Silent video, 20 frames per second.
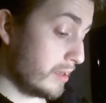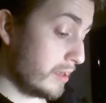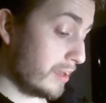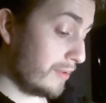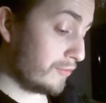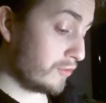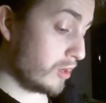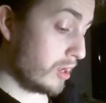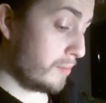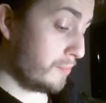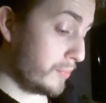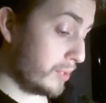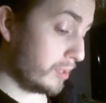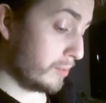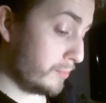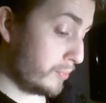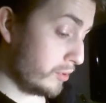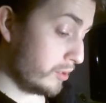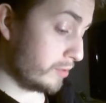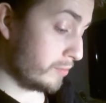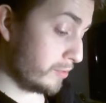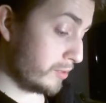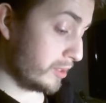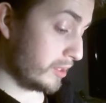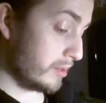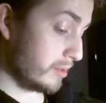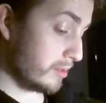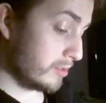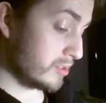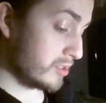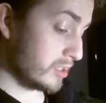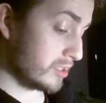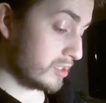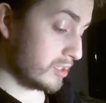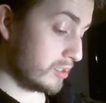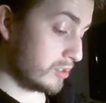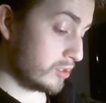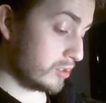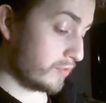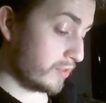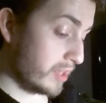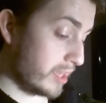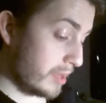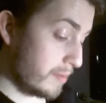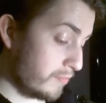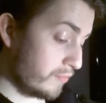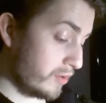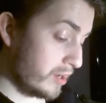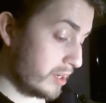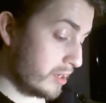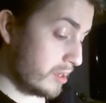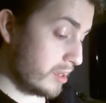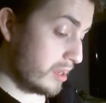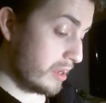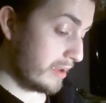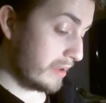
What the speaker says: If Tom, Bill, or Bert are within 6 inches of the campfire,